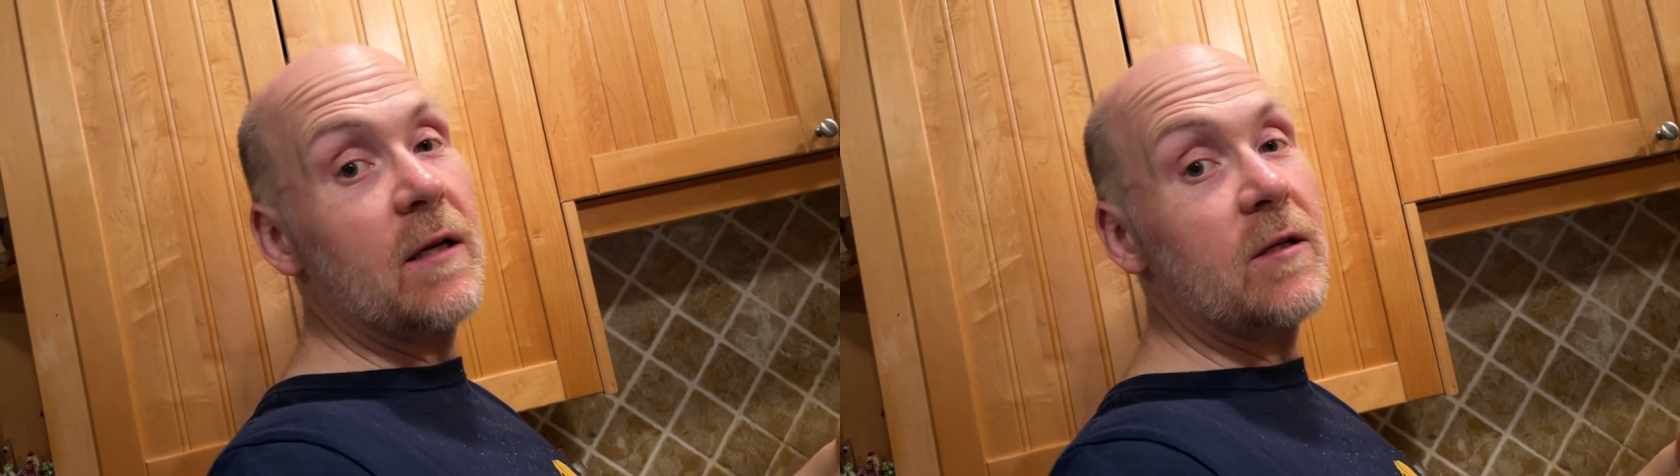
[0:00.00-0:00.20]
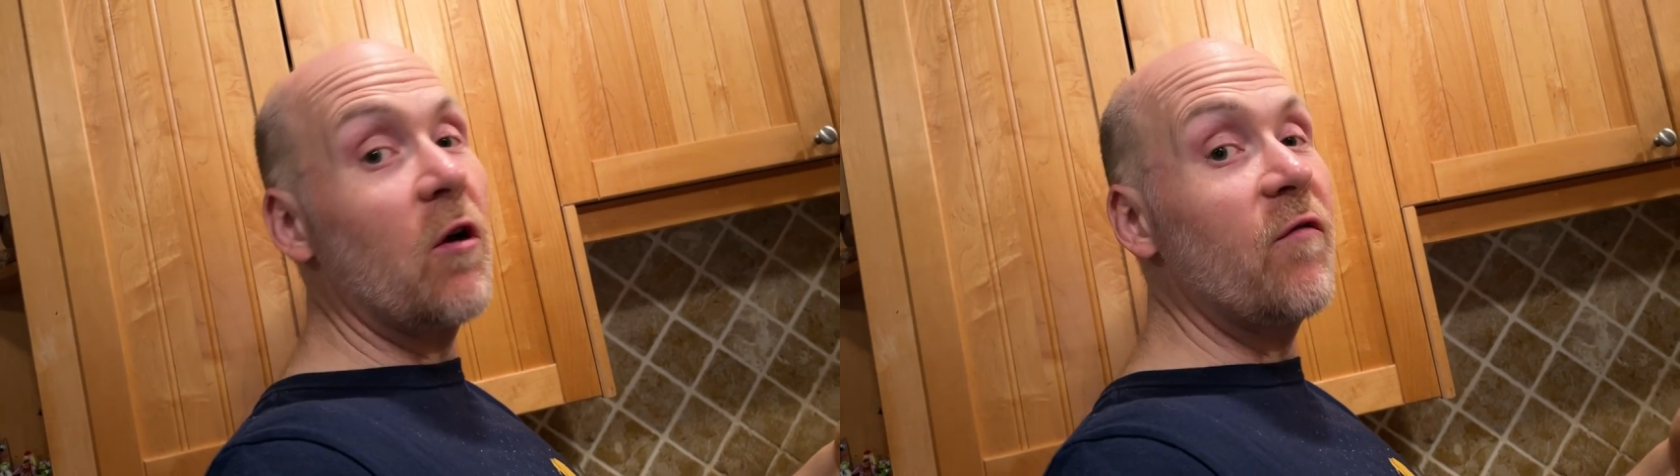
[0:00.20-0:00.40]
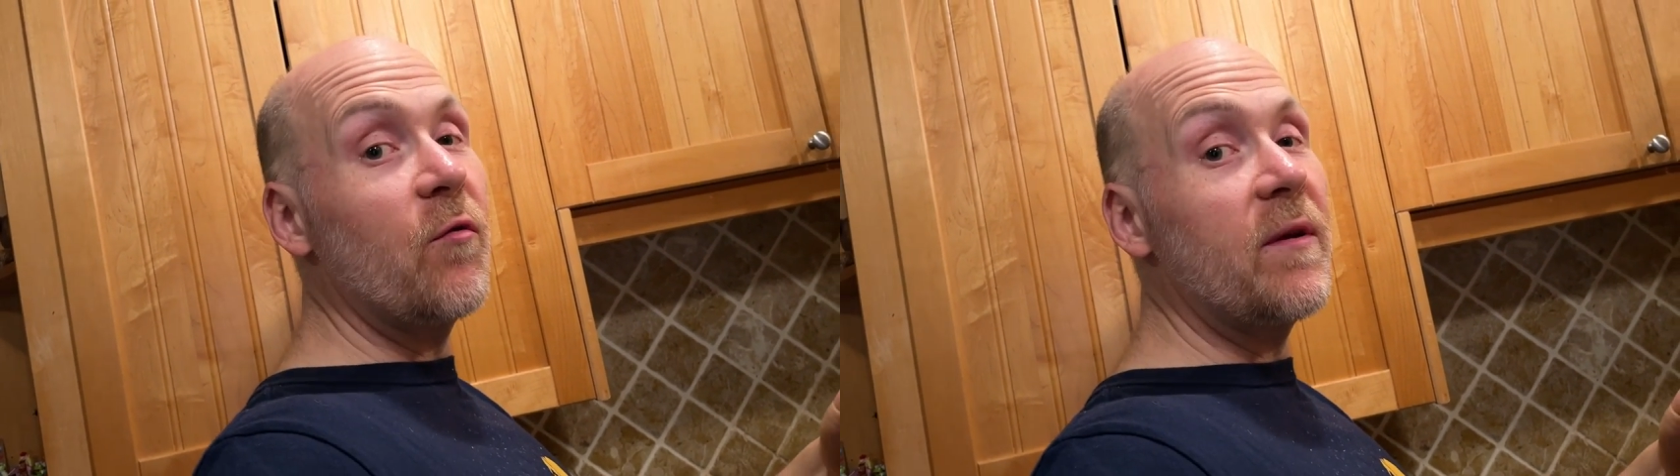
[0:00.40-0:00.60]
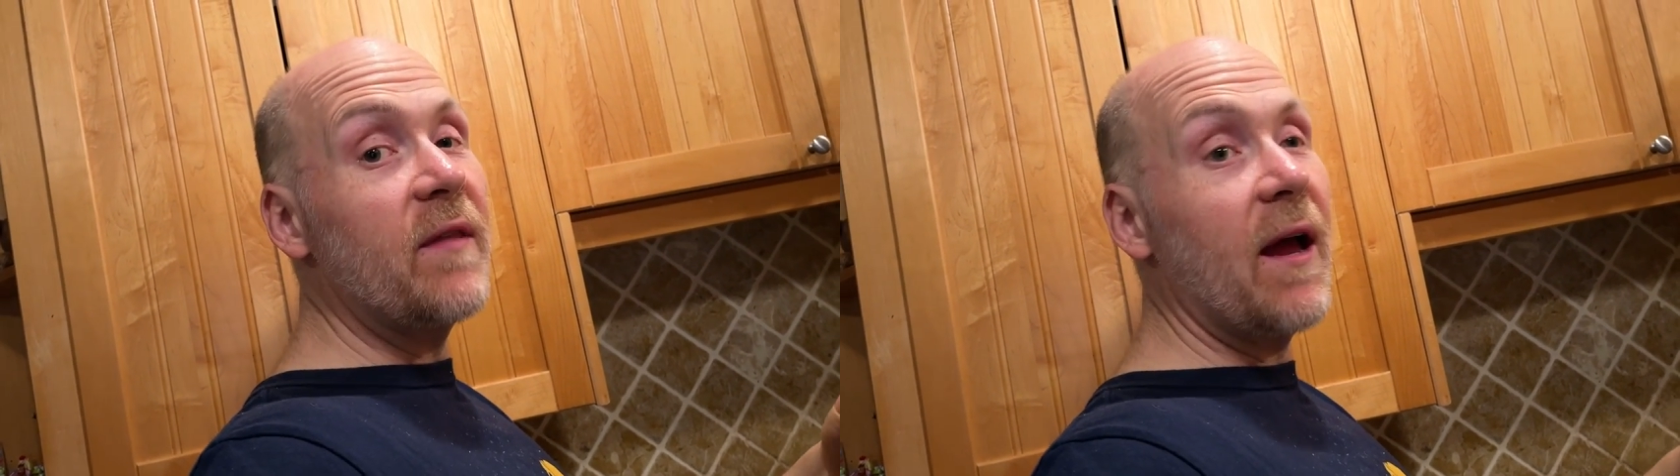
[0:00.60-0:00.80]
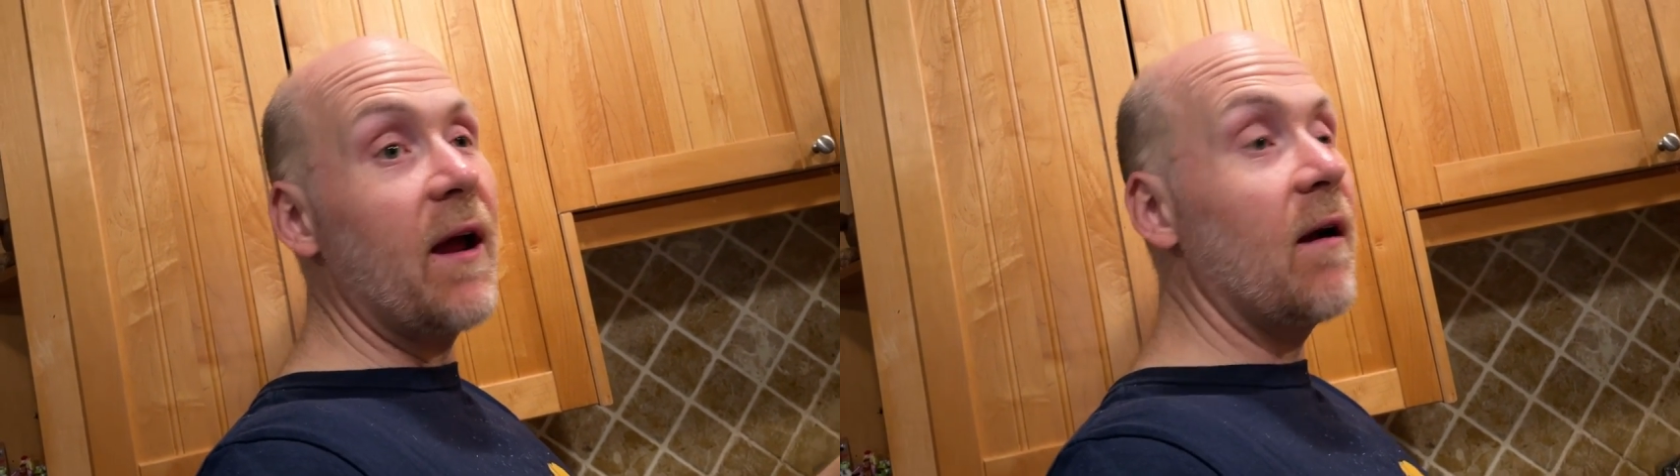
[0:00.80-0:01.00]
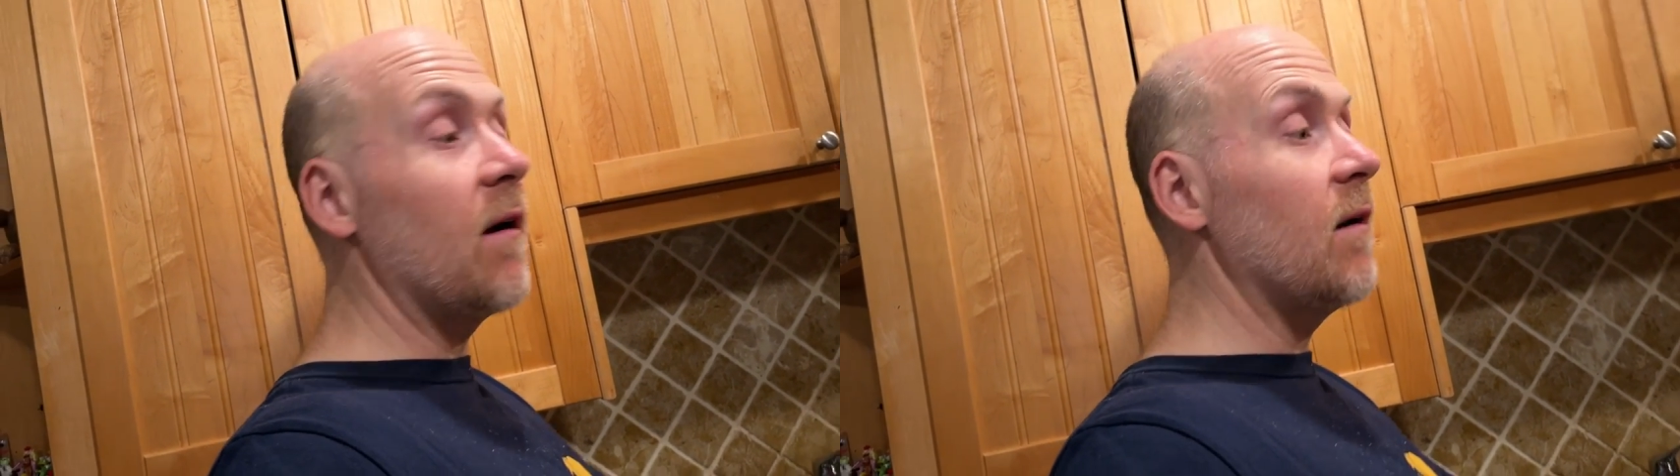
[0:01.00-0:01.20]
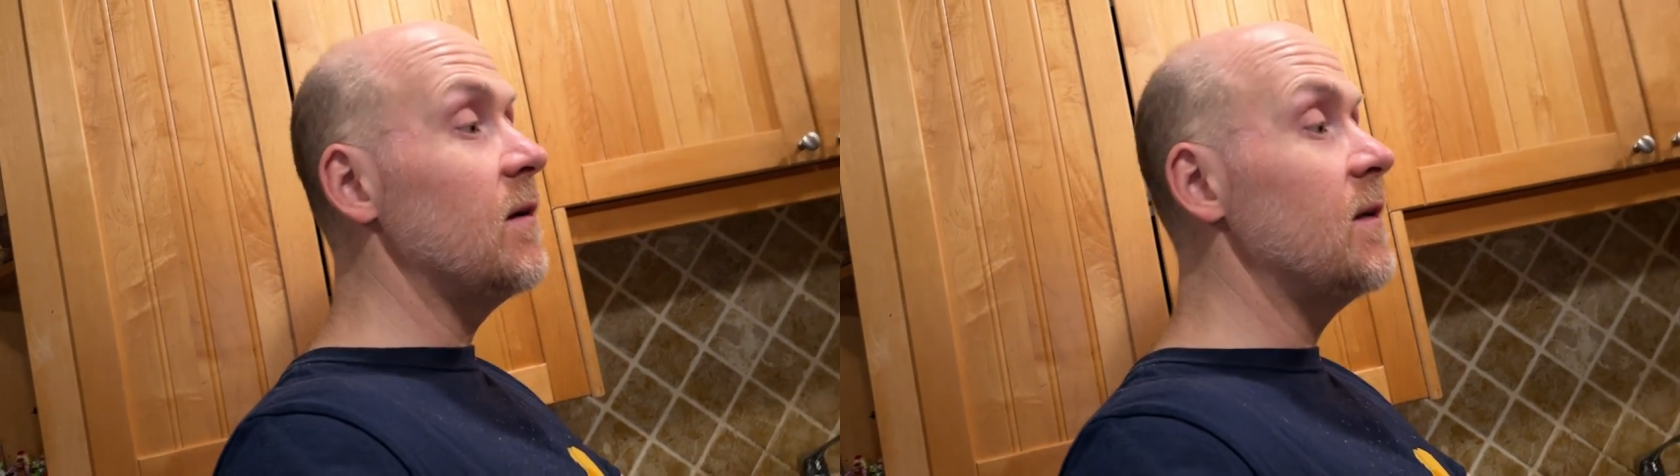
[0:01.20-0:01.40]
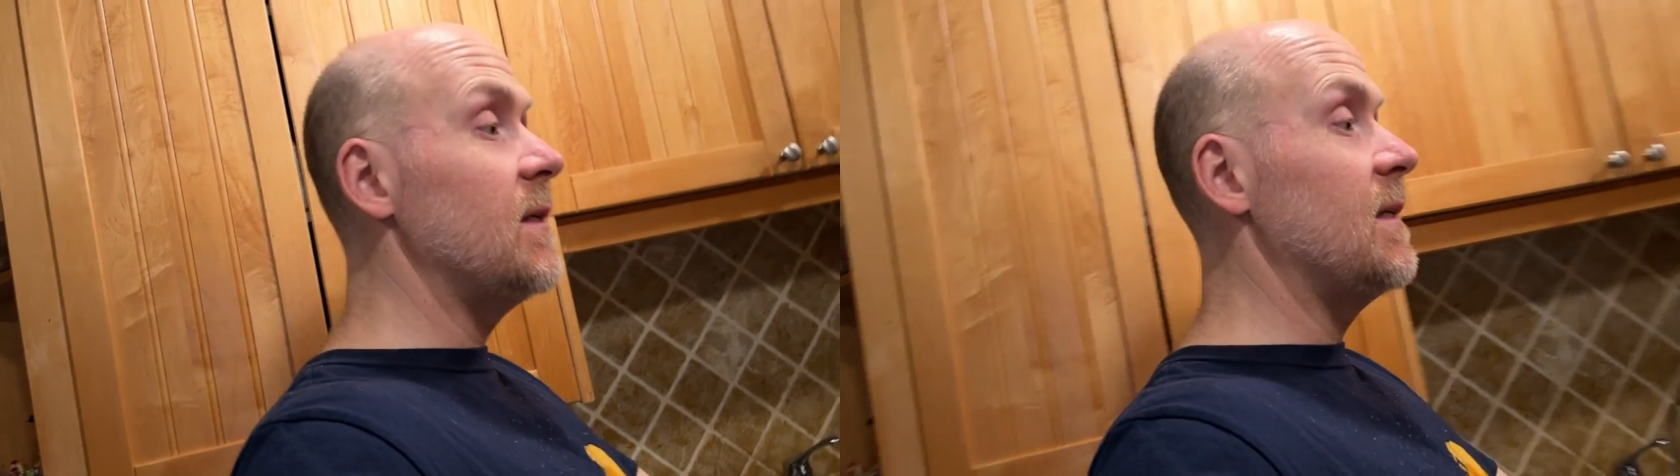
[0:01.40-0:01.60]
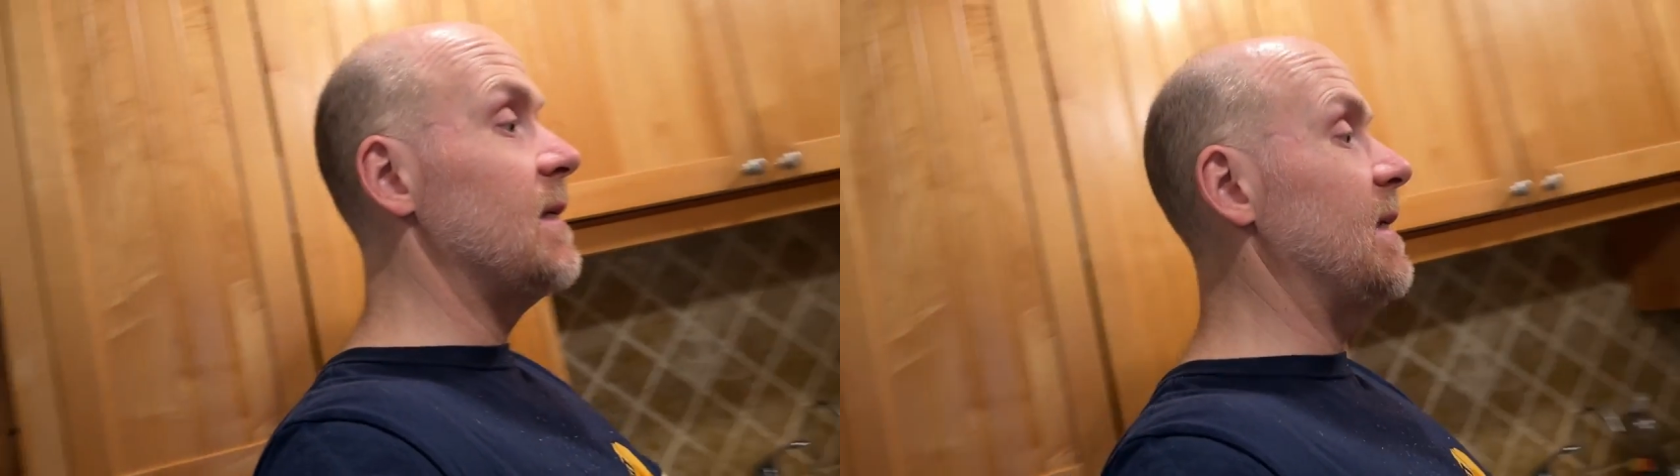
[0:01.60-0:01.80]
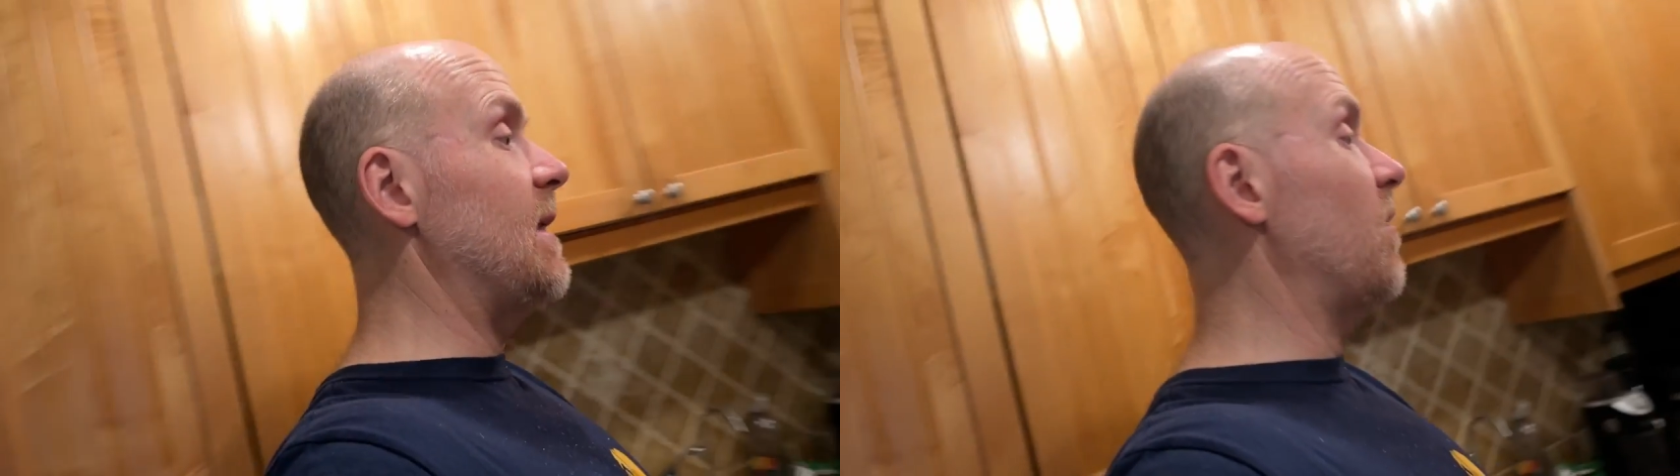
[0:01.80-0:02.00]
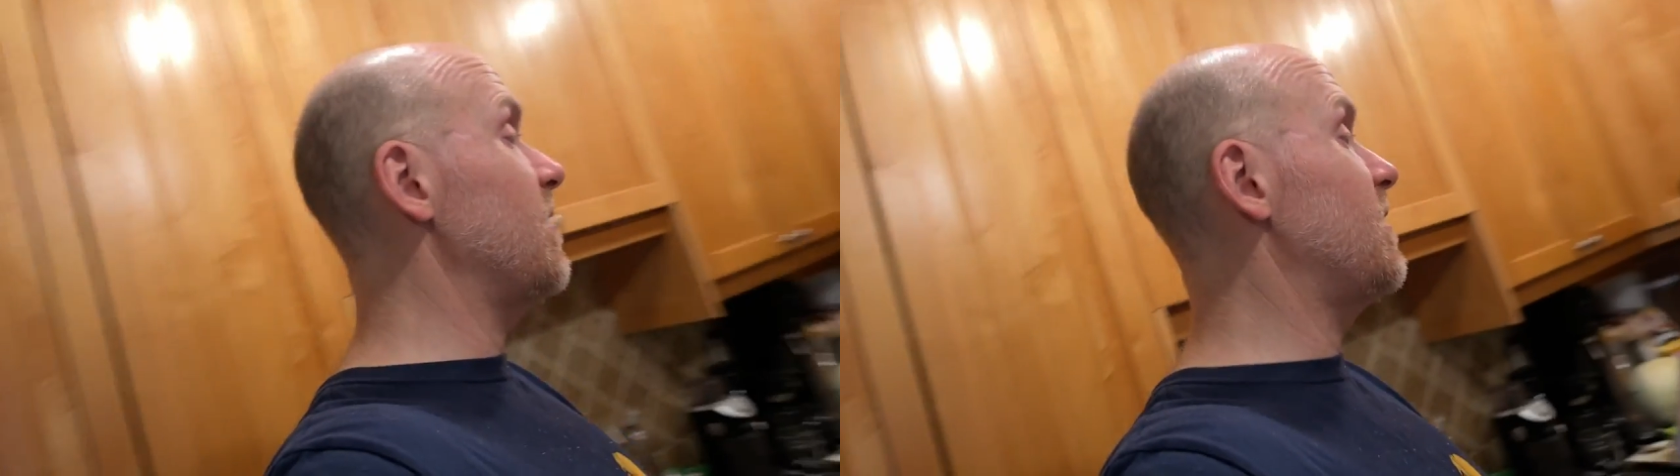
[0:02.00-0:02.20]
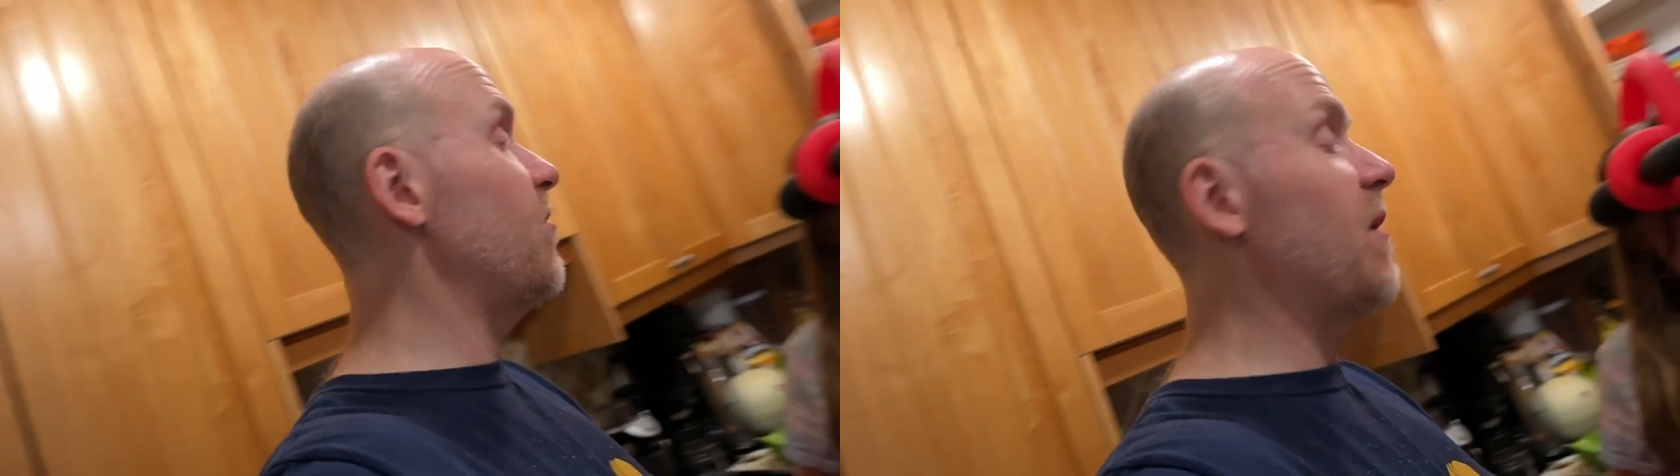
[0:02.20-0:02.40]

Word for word: tofu in there and all those other